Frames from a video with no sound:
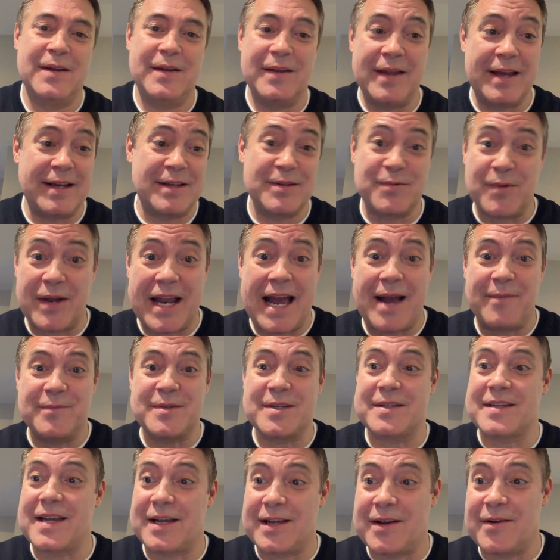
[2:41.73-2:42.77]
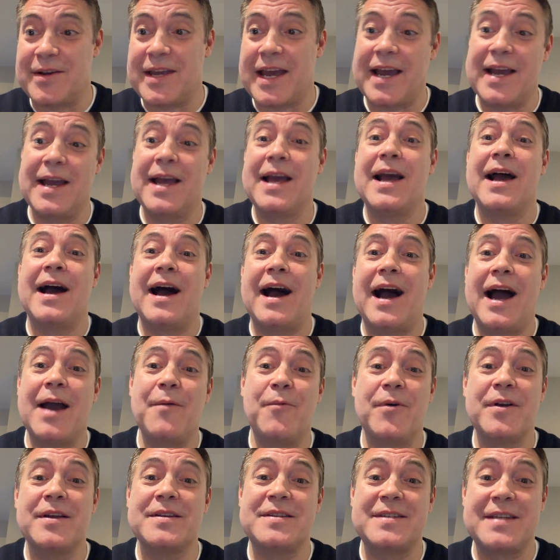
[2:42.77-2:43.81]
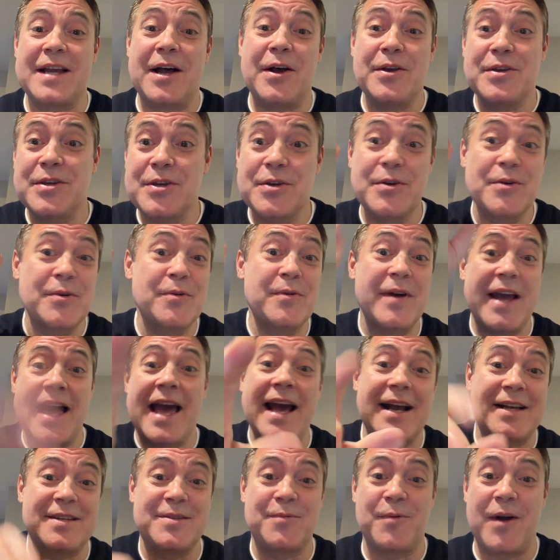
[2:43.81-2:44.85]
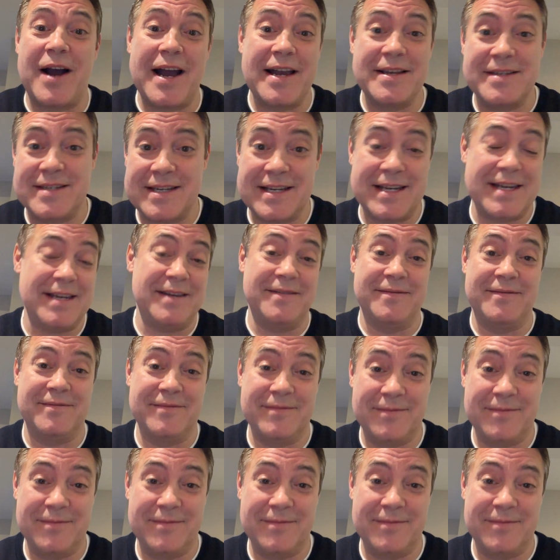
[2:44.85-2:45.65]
Like, because what happens is like, okay, I want to sell you XYZ,